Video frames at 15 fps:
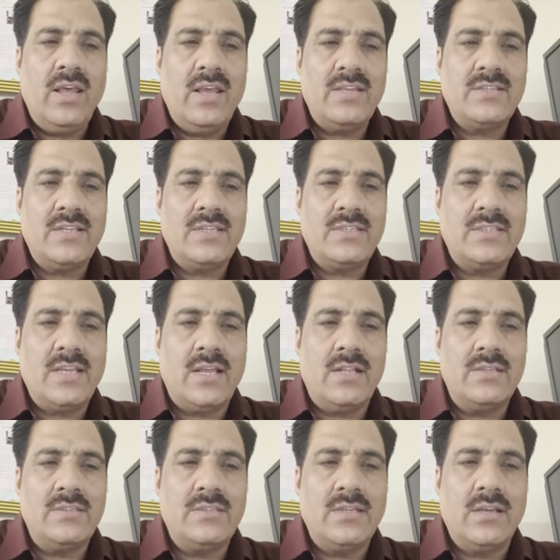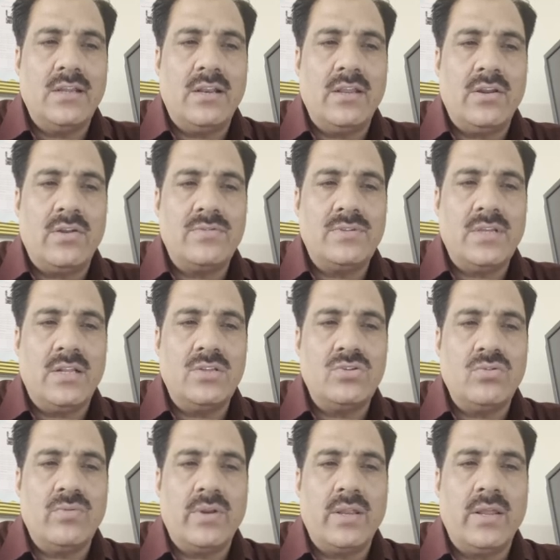has the cells, single layer of cells
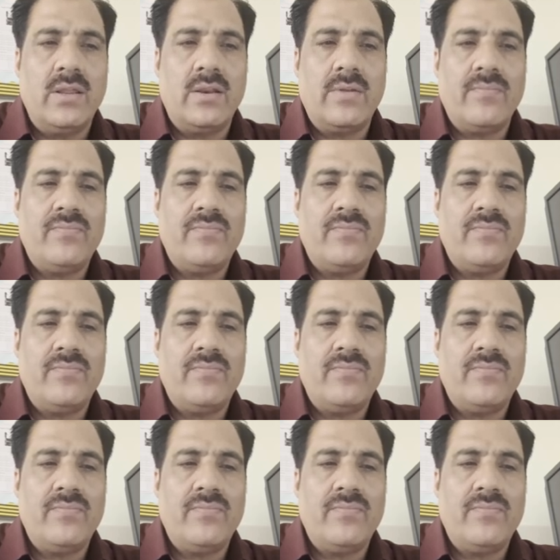over here.